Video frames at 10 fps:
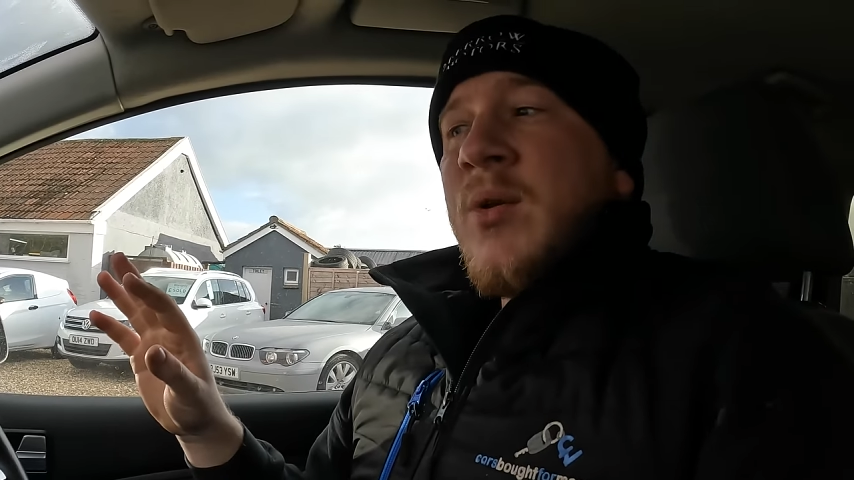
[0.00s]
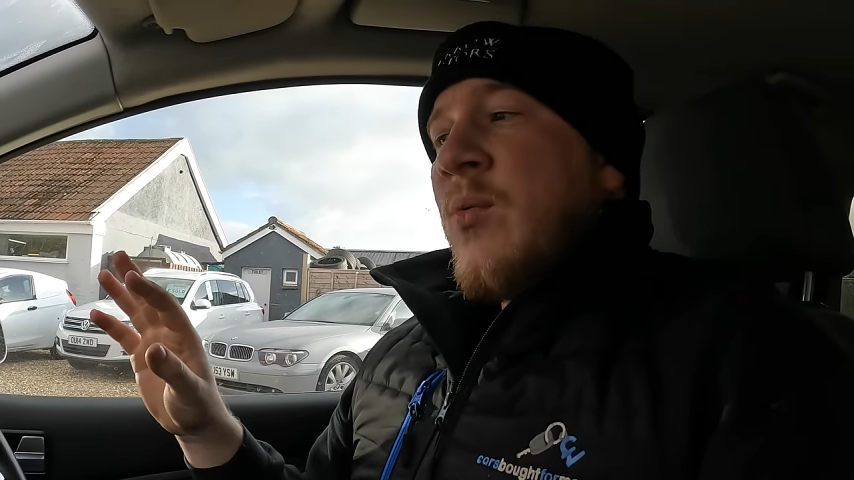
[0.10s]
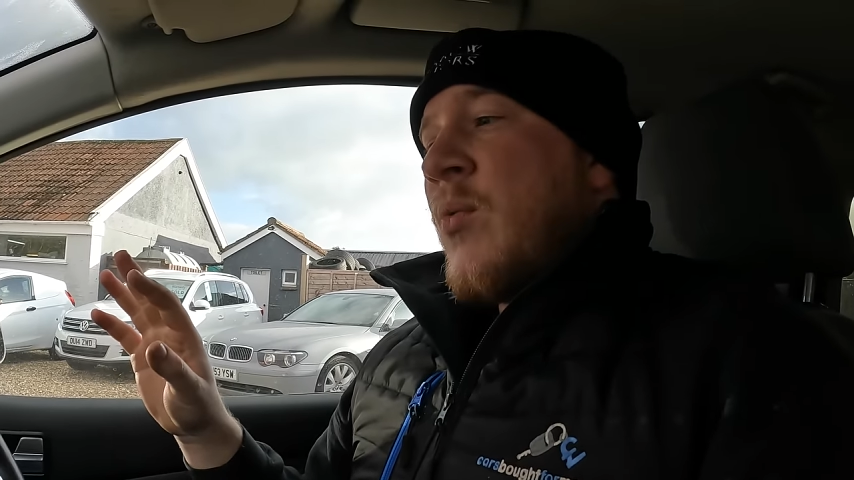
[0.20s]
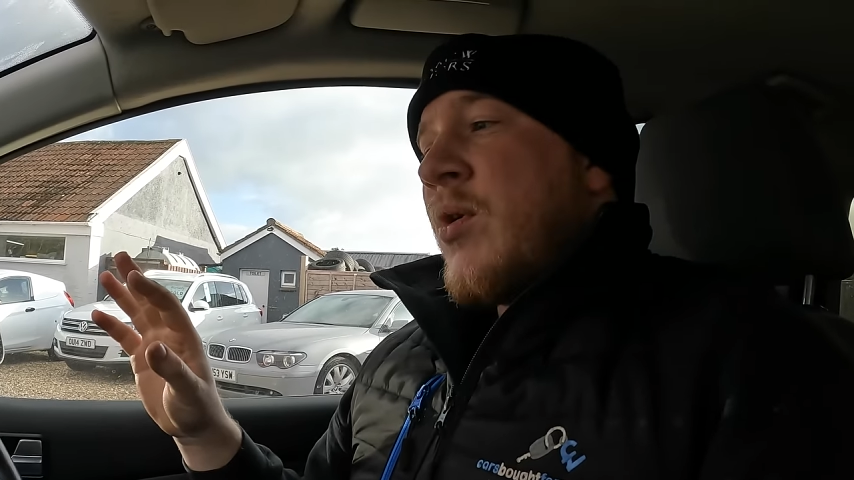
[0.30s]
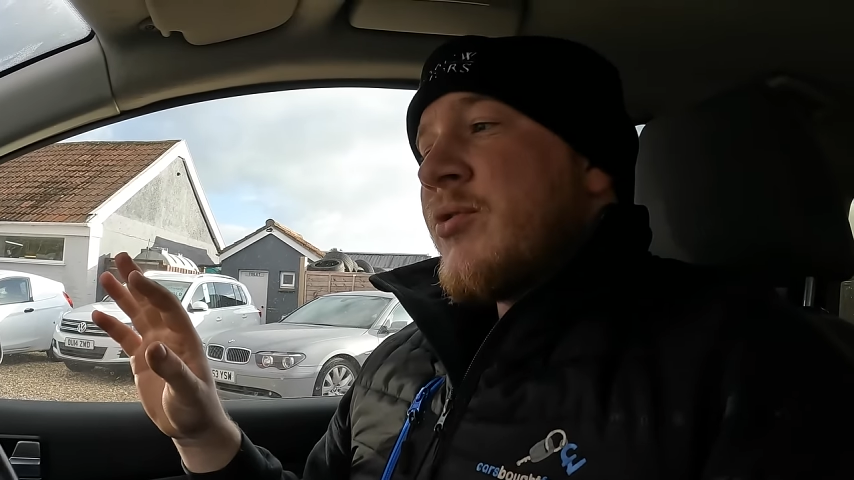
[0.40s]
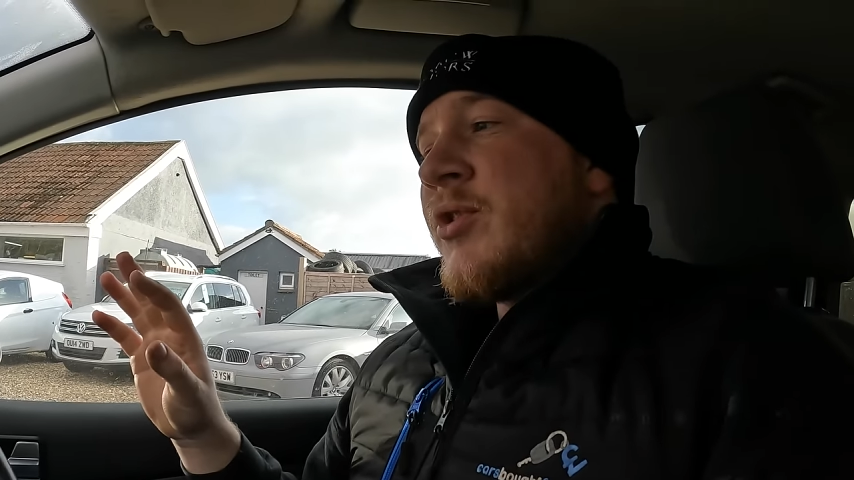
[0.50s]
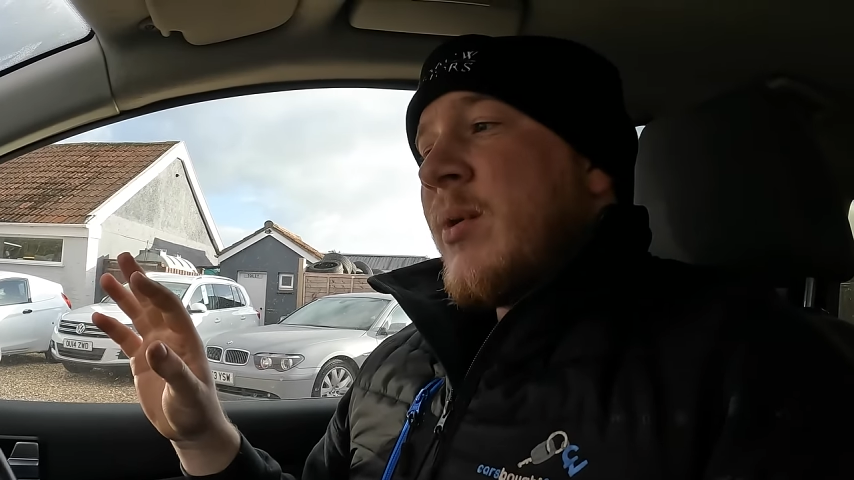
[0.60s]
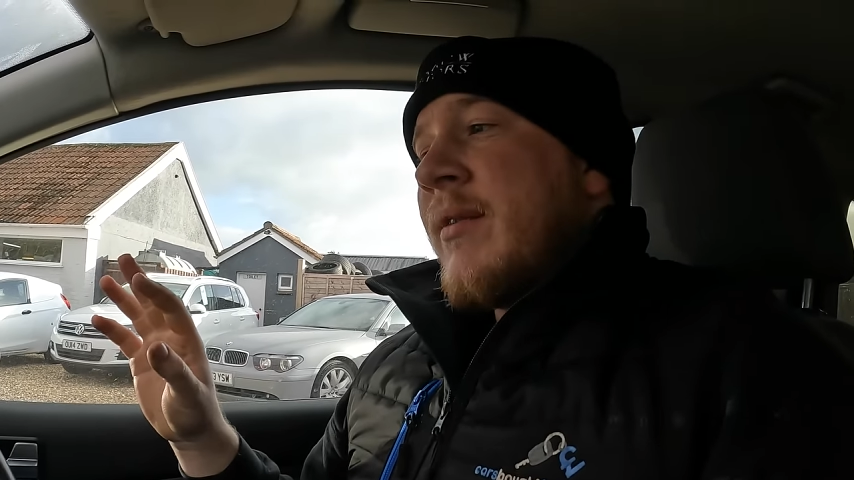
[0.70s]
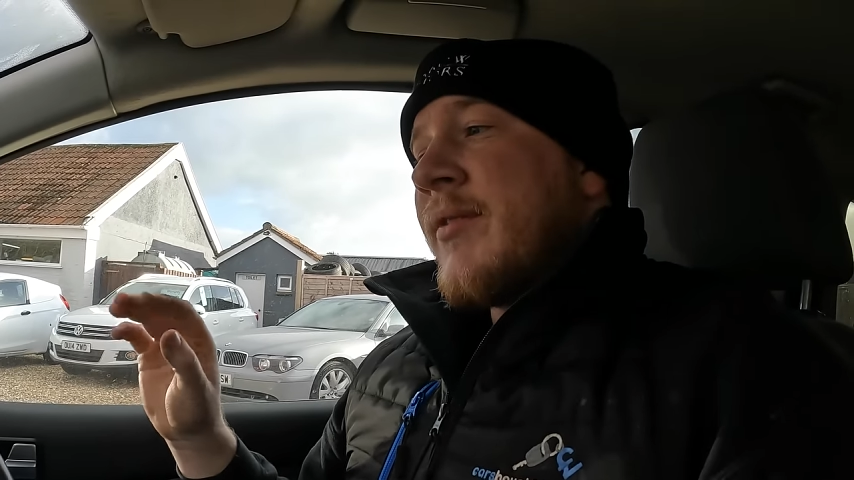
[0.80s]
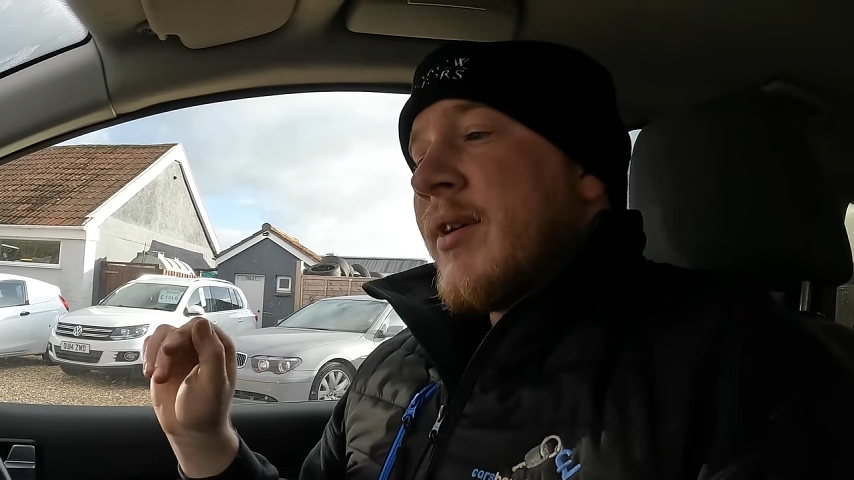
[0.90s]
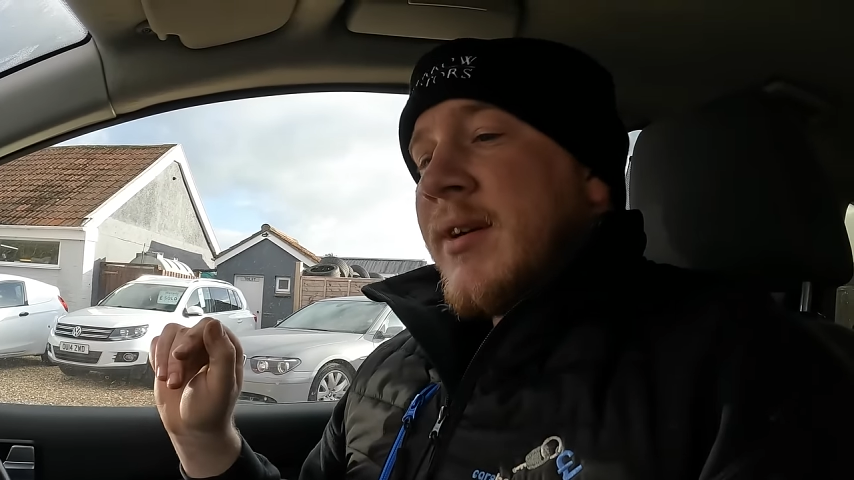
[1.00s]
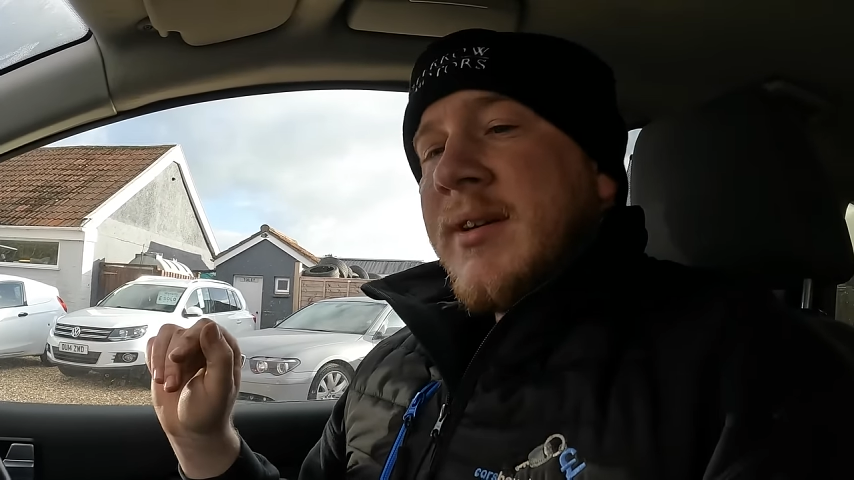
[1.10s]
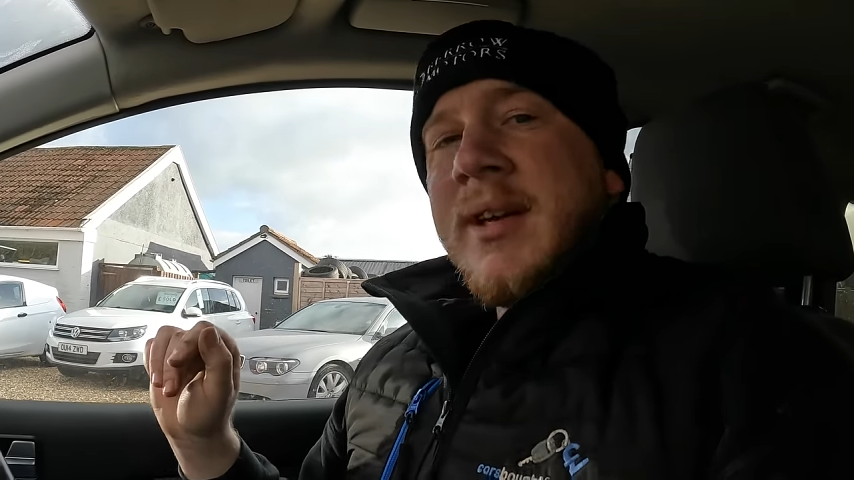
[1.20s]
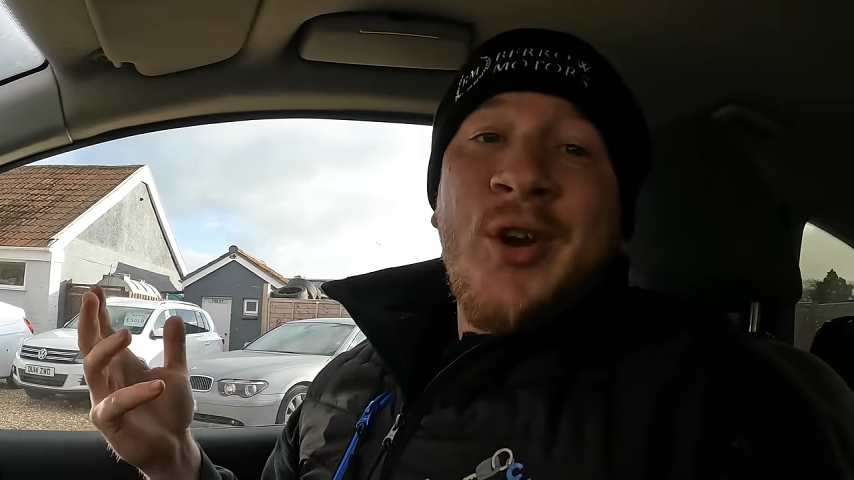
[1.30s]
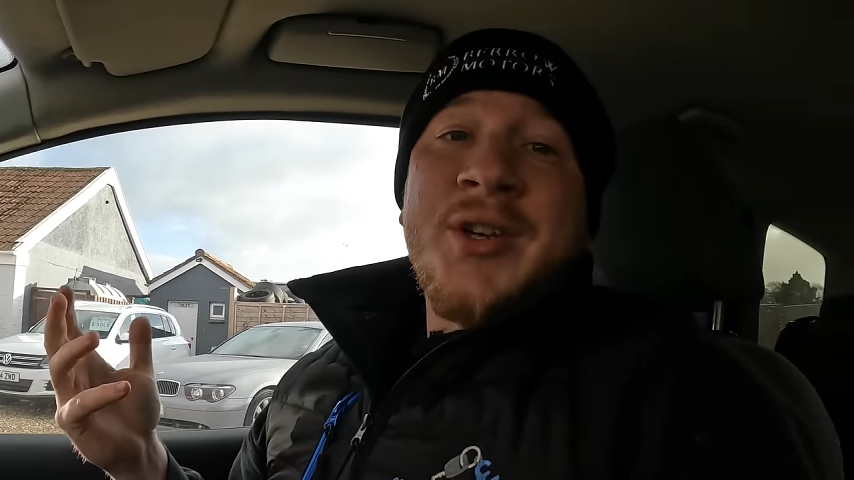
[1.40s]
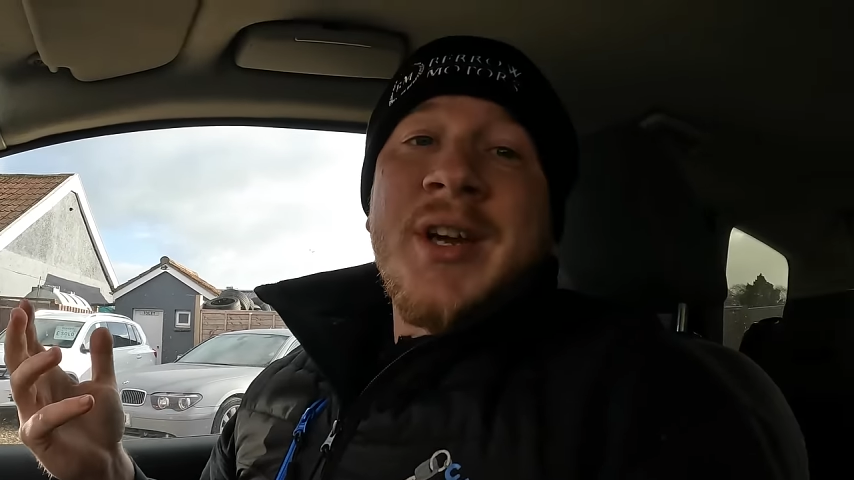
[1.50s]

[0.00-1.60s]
whatsoever. Not